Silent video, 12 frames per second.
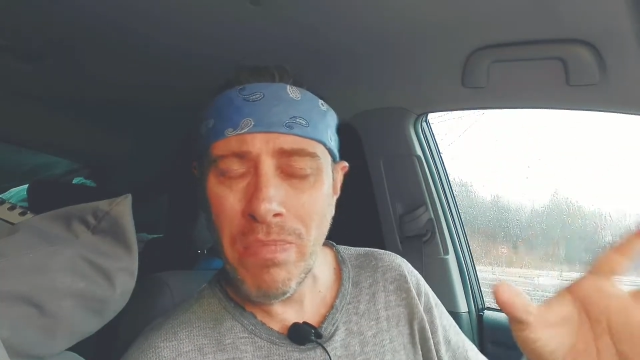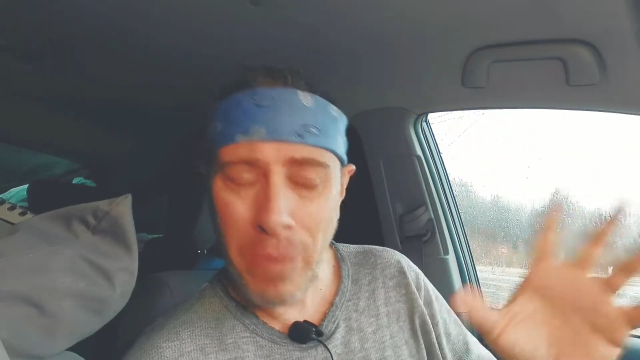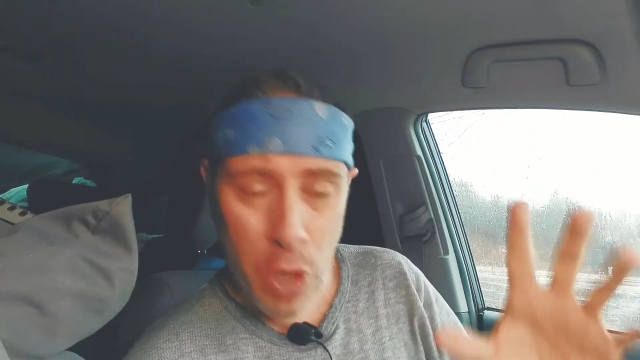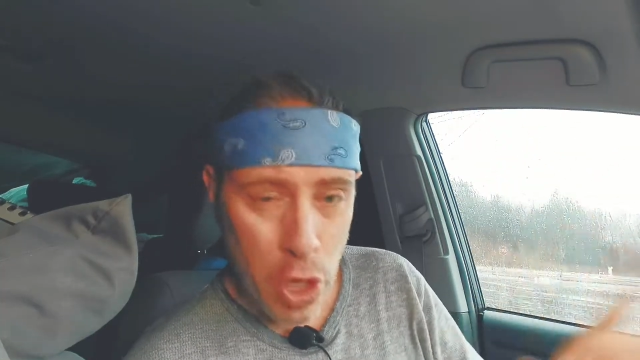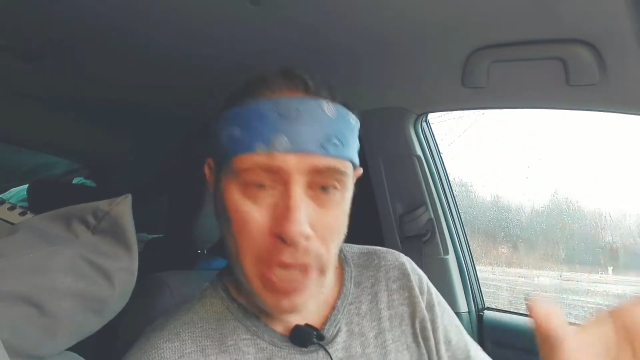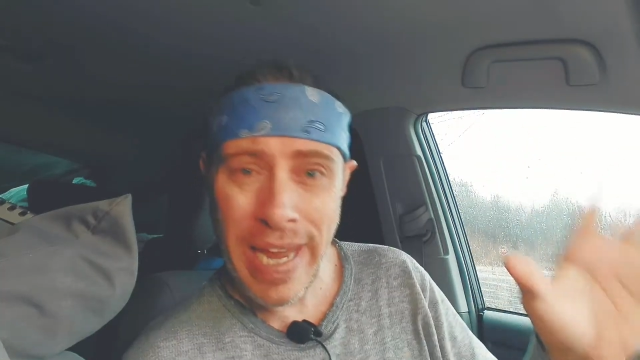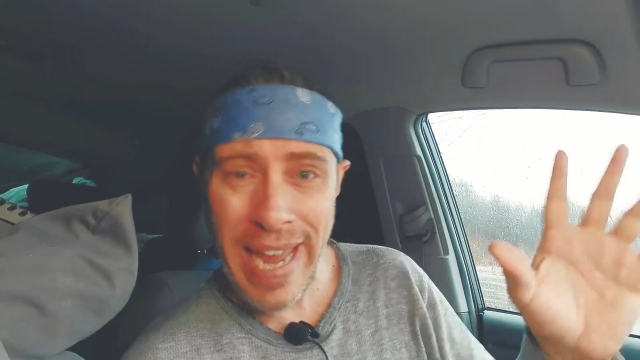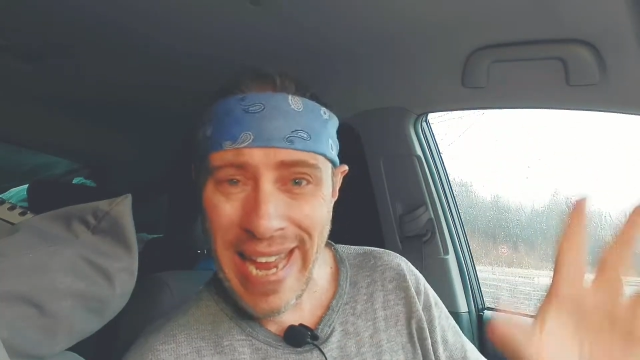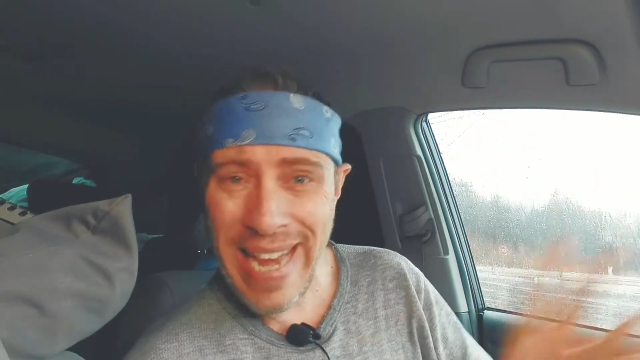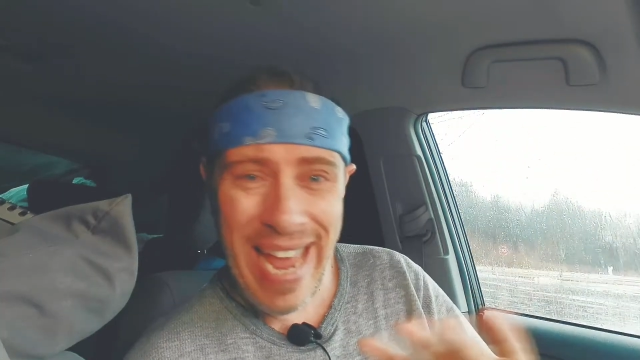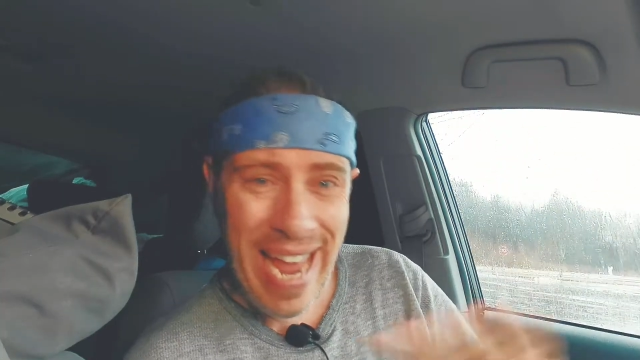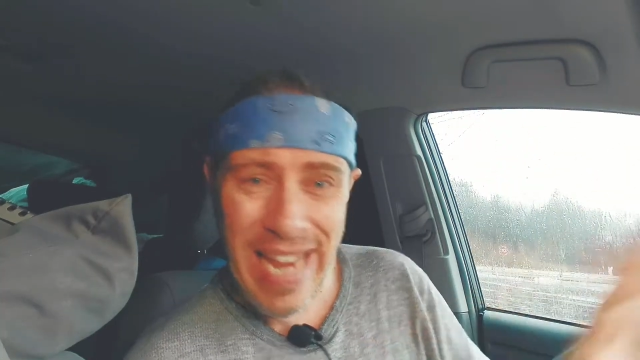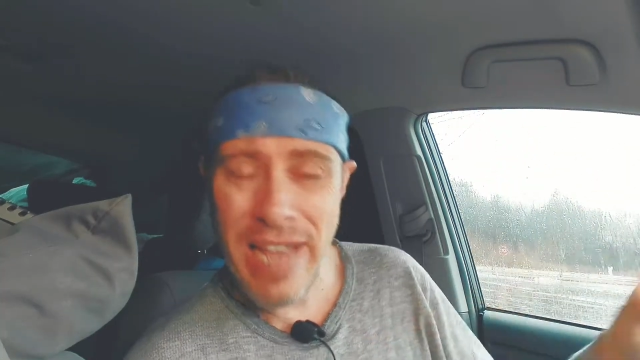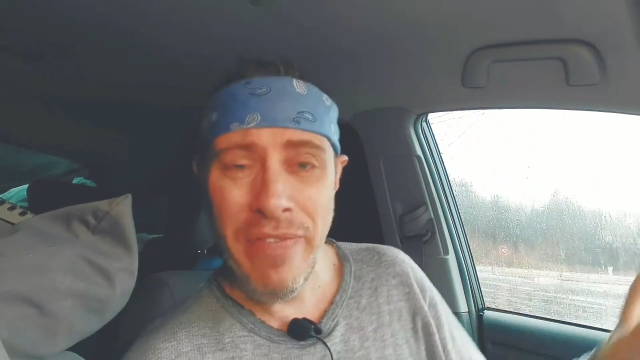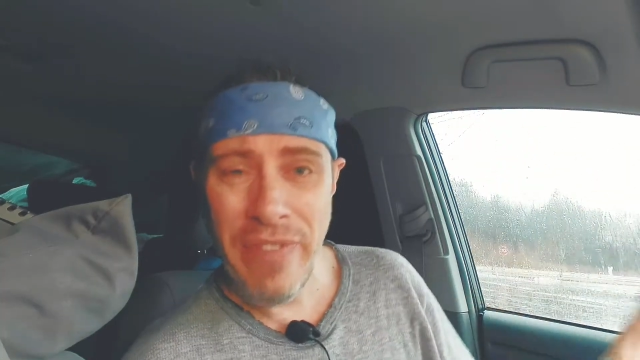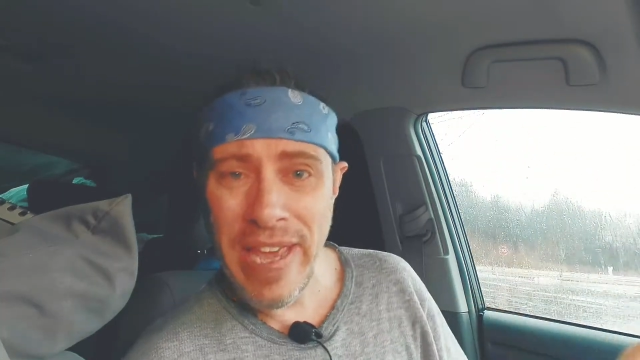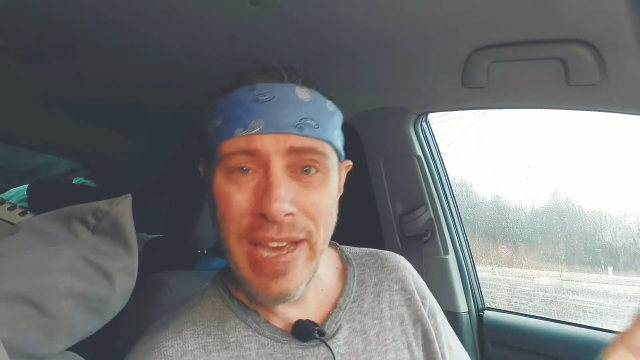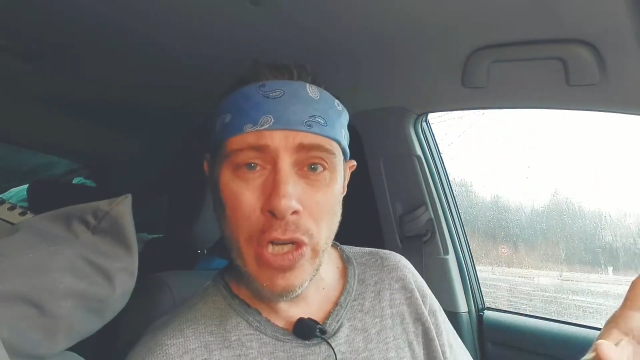cook in any
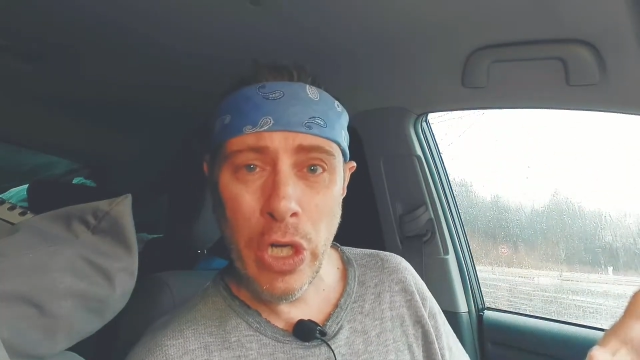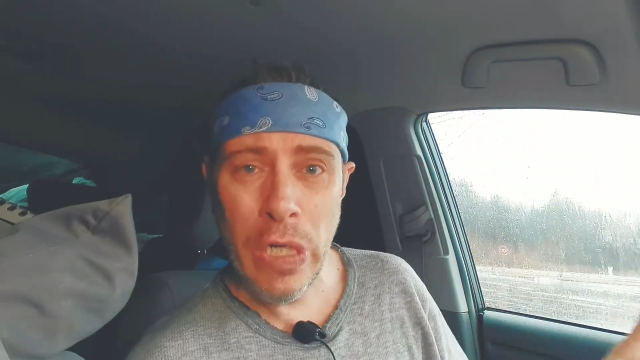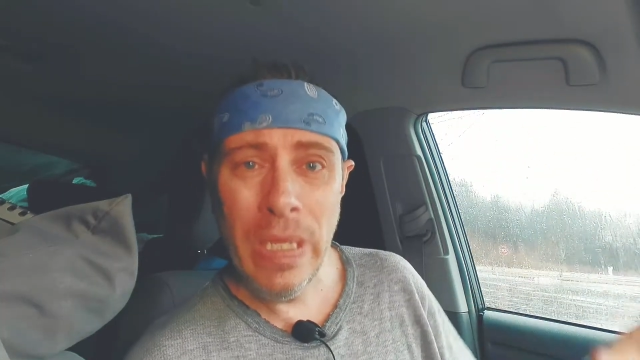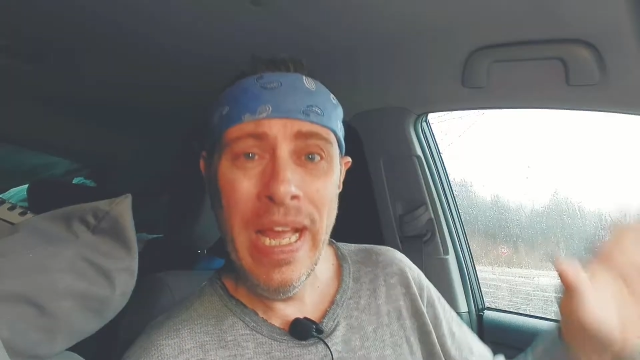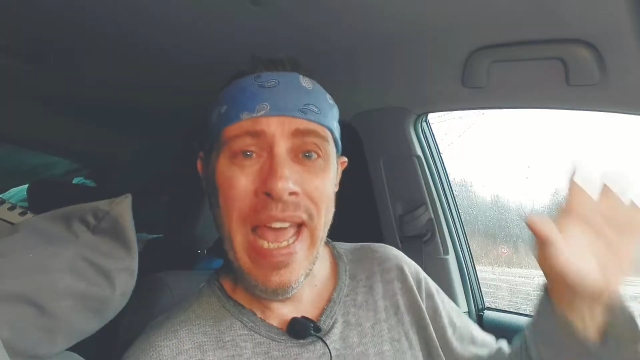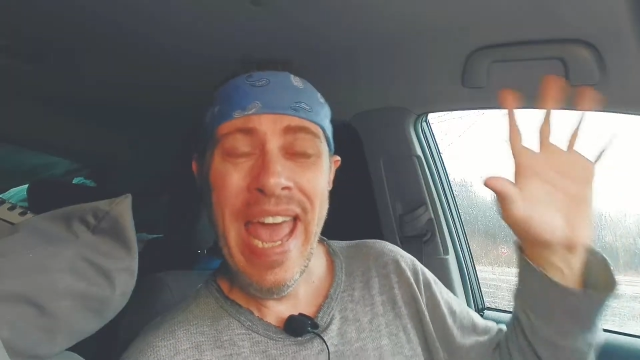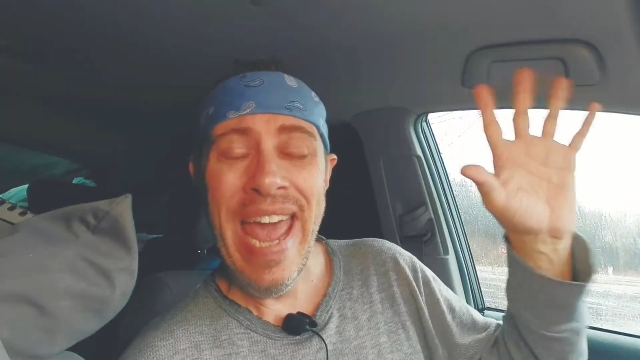vehicle.